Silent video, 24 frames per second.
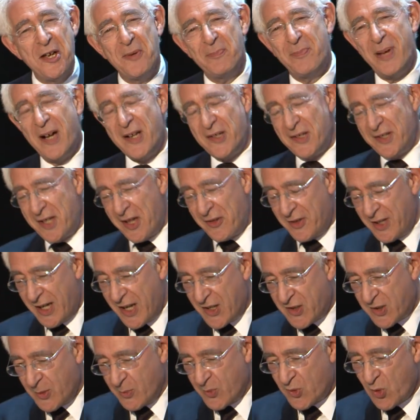but
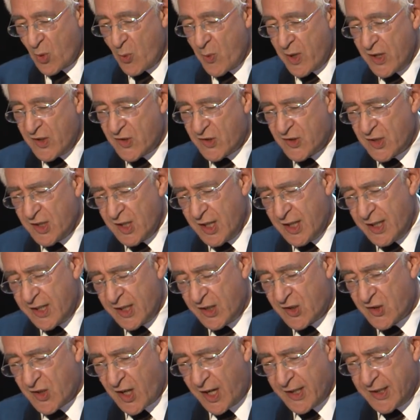nonetheless it was always an
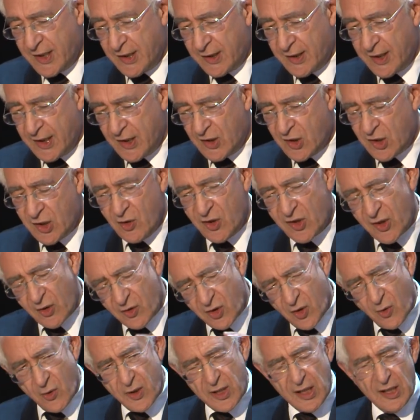exciting thing to do. So
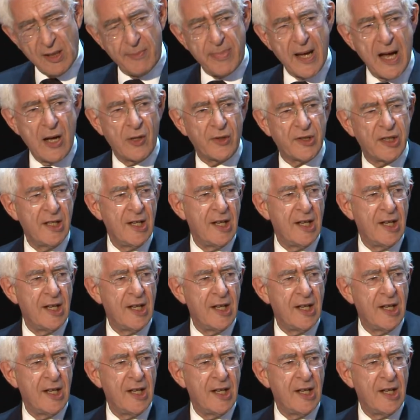talking about